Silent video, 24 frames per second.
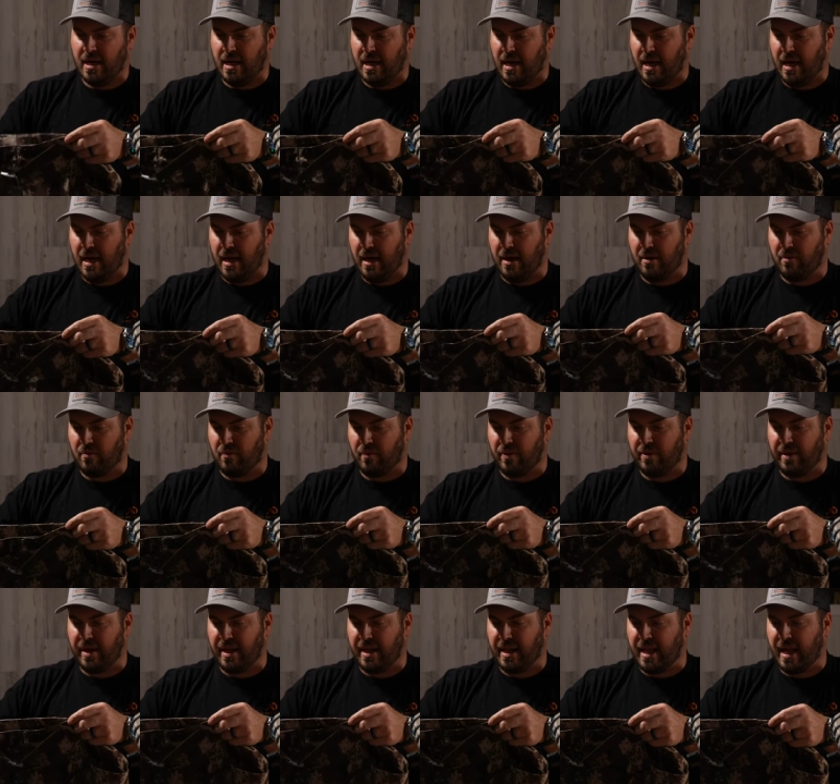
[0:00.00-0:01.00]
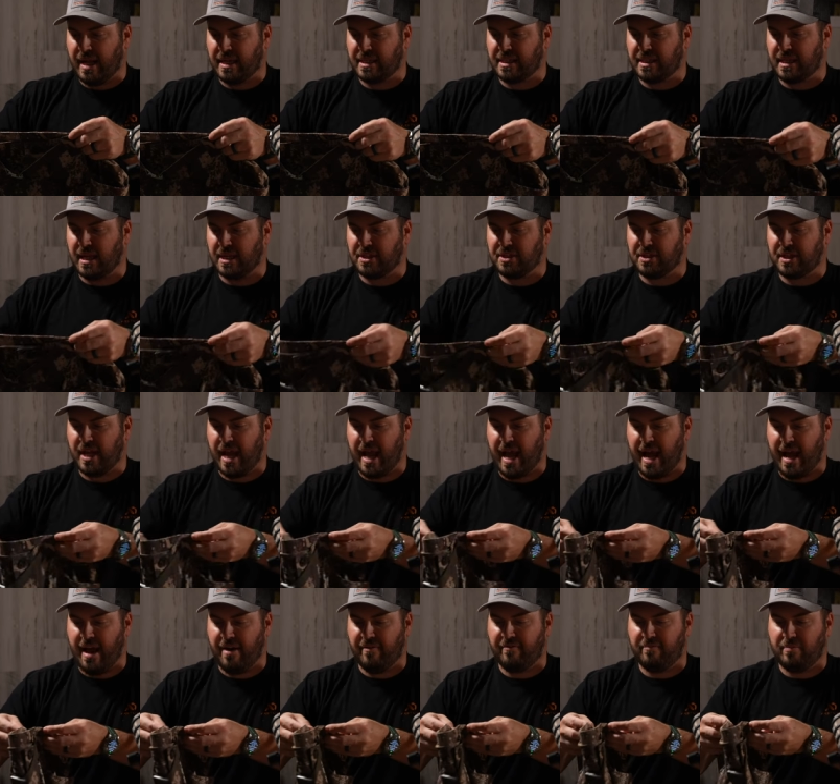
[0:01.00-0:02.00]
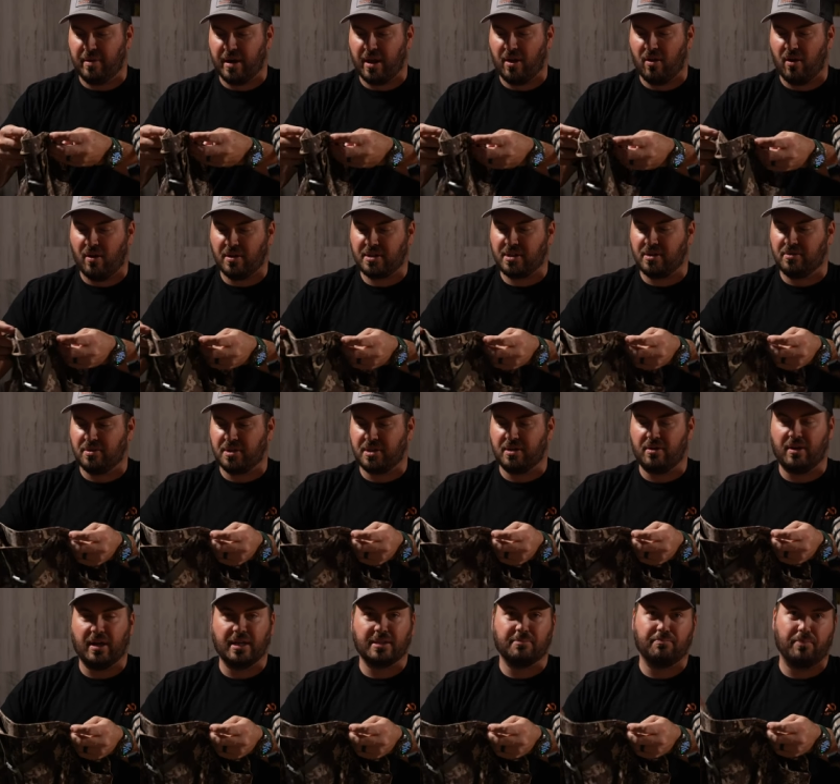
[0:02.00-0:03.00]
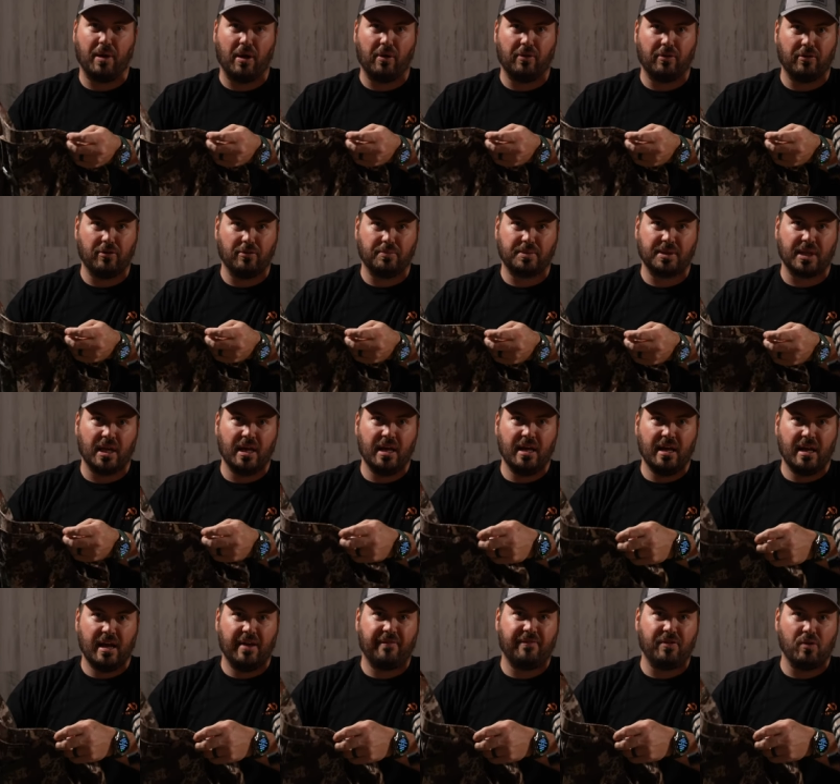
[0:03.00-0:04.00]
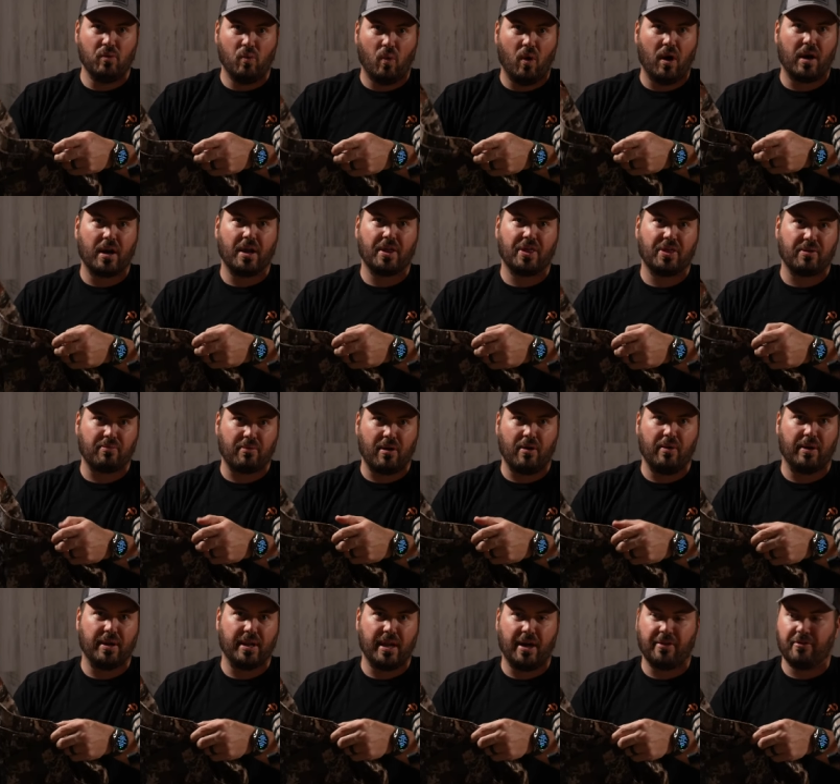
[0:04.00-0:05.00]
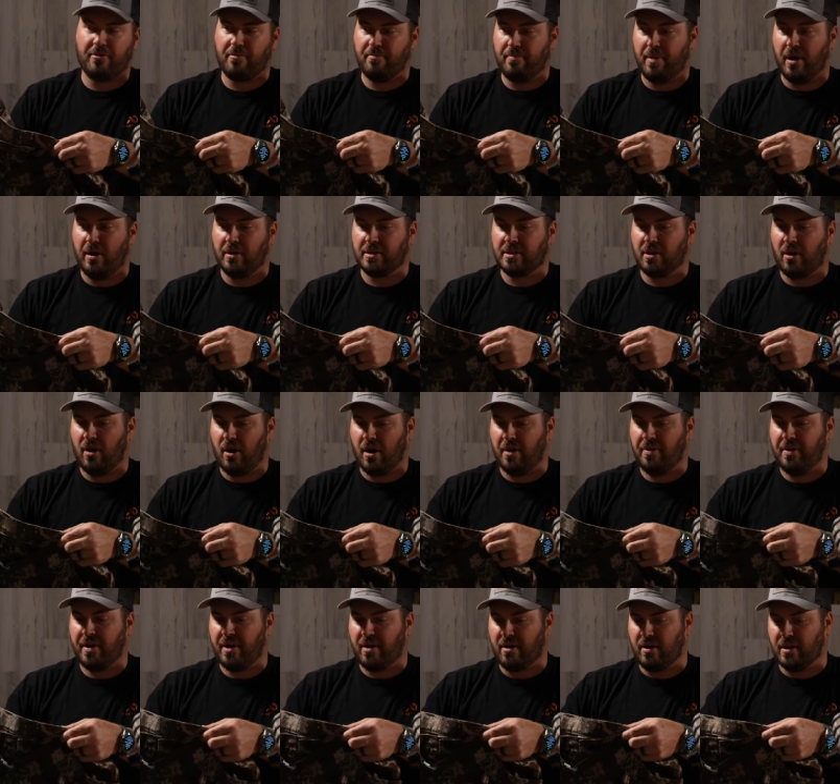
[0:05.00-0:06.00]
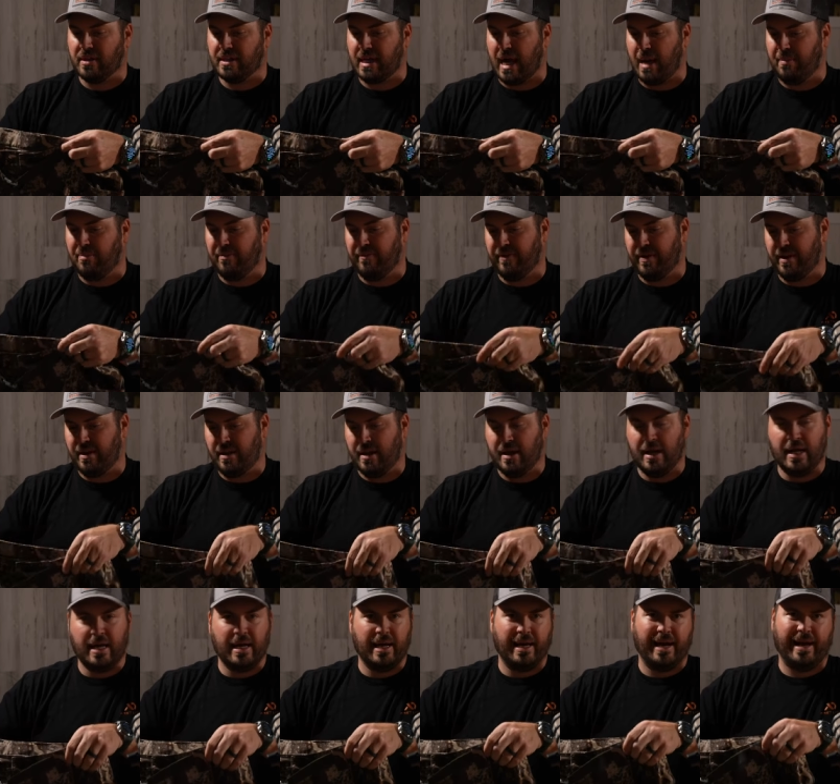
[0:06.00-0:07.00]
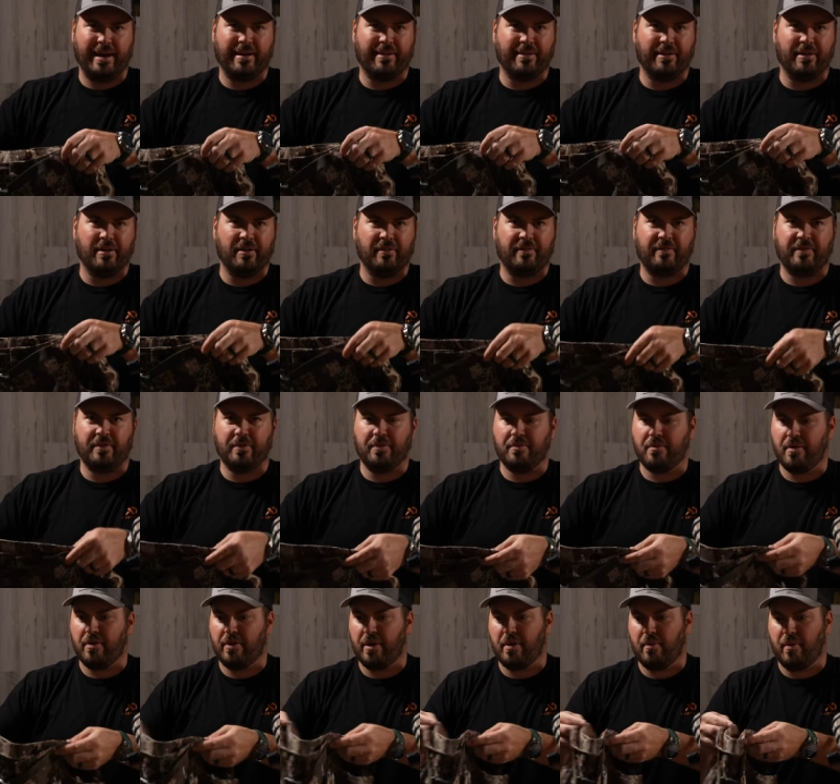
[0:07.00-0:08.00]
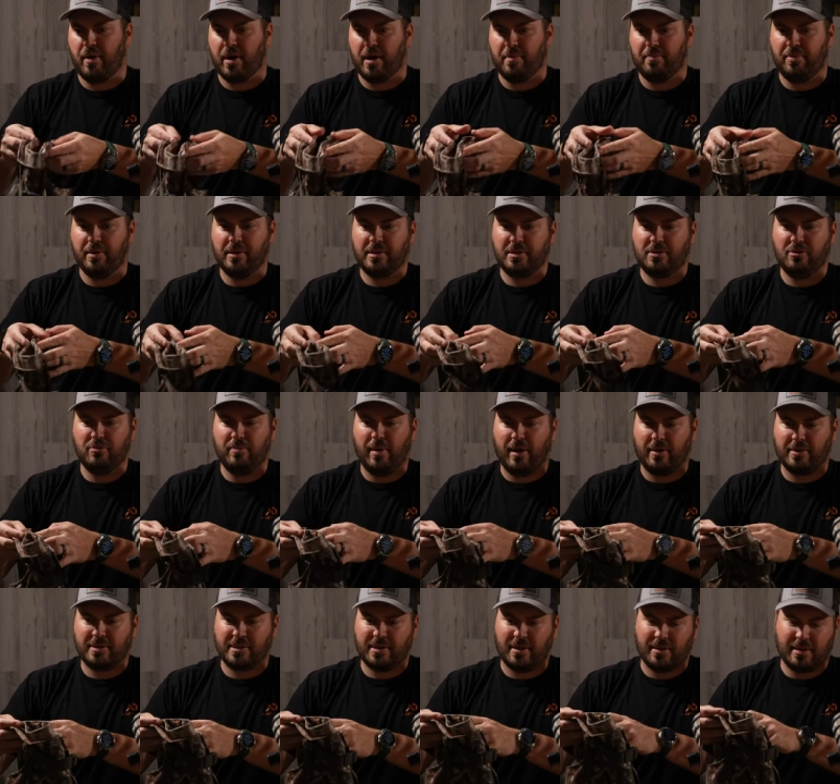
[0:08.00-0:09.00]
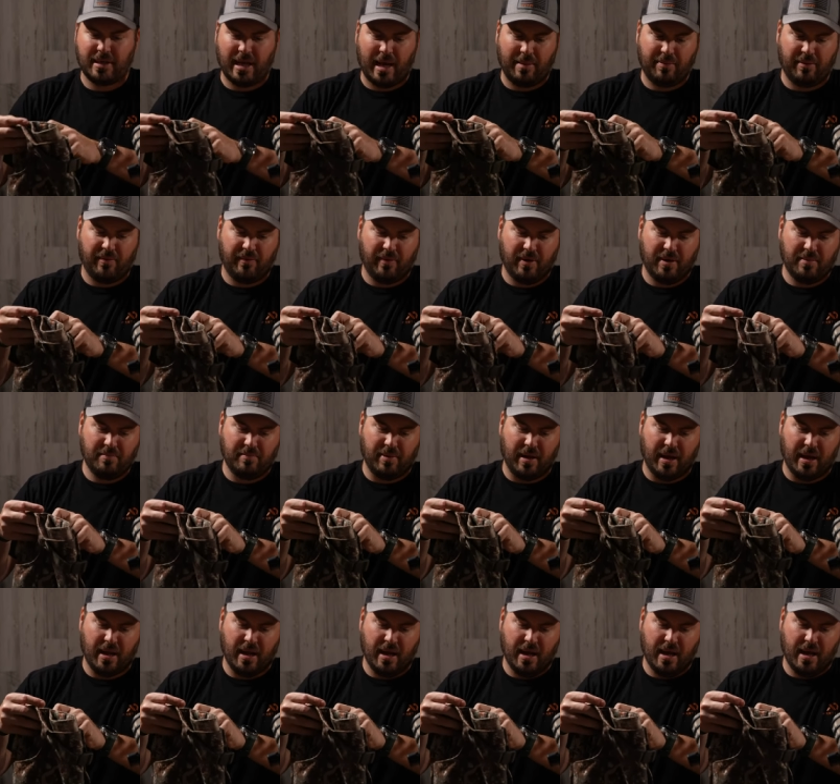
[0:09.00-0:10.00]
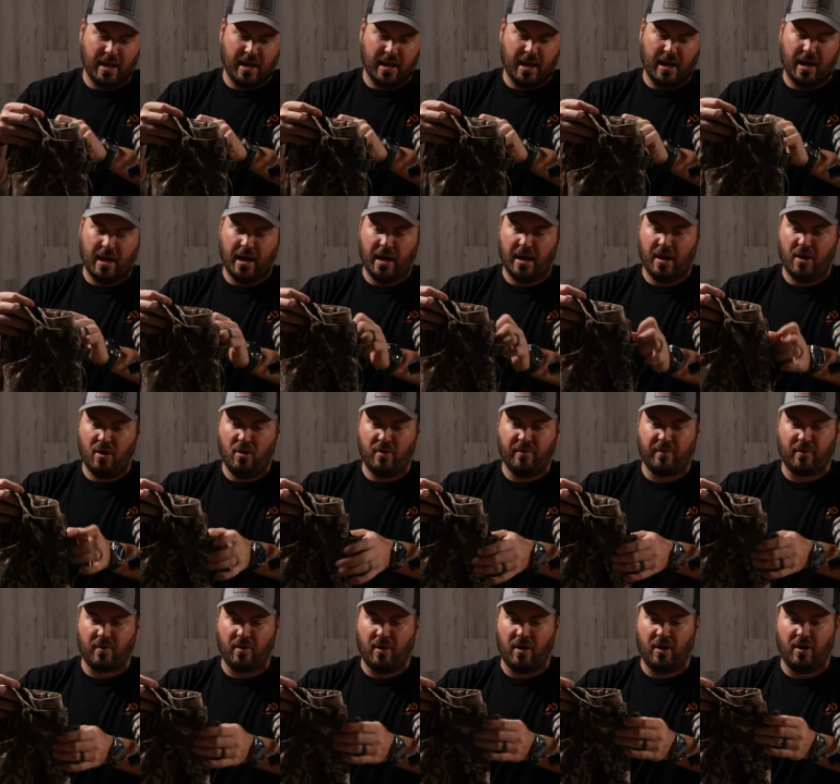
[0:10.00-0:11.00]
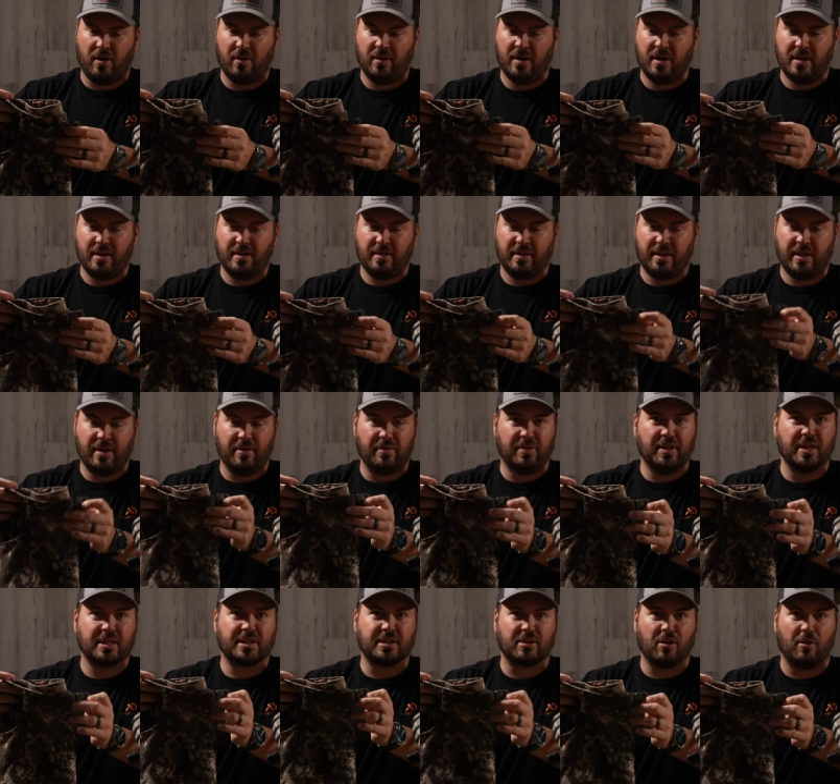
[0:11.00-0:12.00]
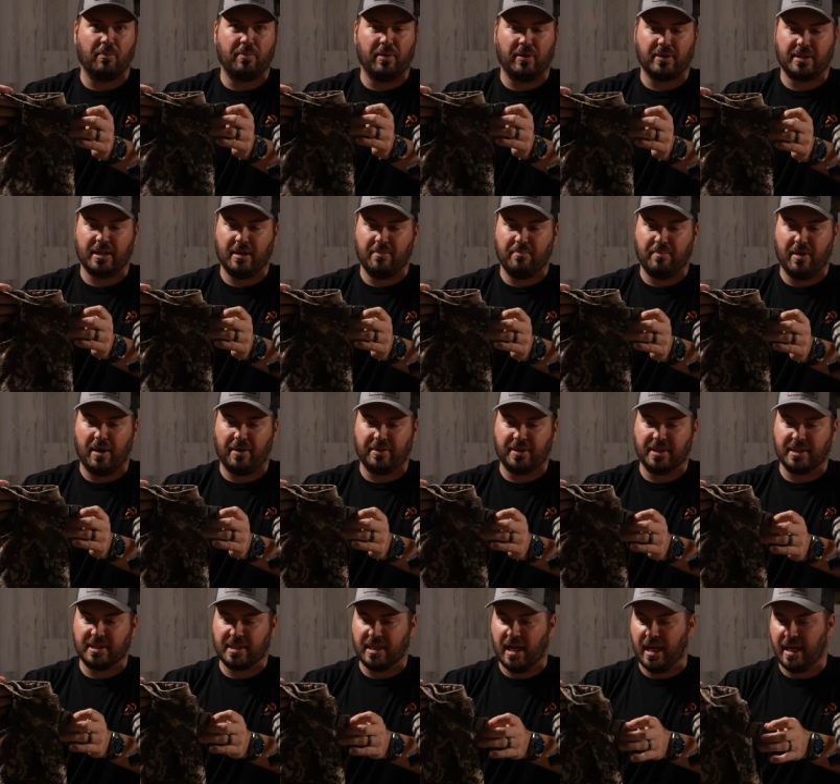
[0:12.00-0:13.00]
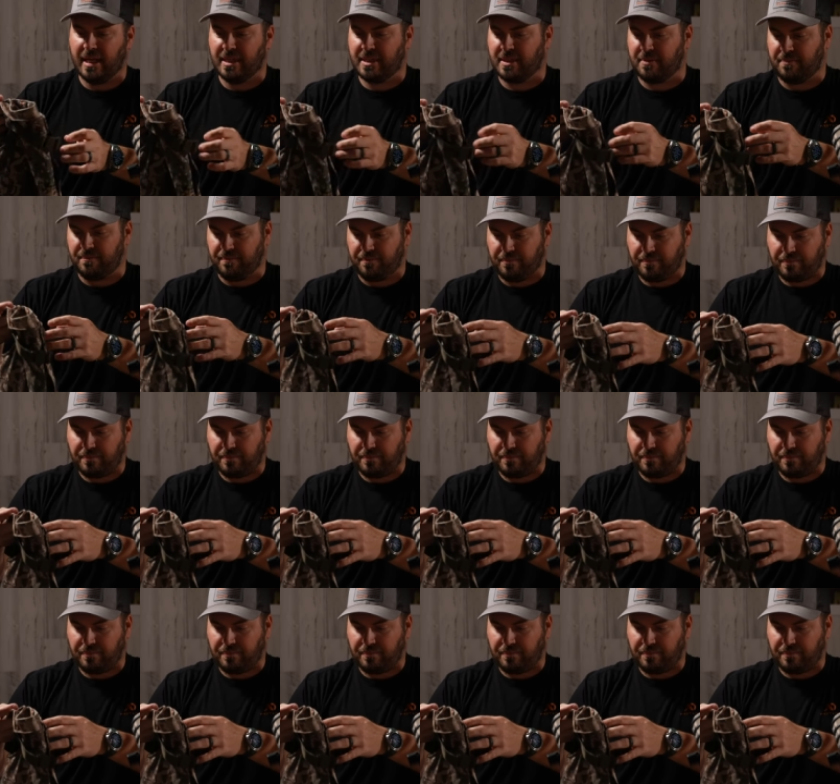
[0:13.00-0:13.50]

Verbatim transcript: Uh, really a nice touch to have, but it also still has belt loops if you want to throw another belt on there on top of it. I don't know if you really want to put two belts on top of one, but uh, overall, you know, this little built-in belt is nice.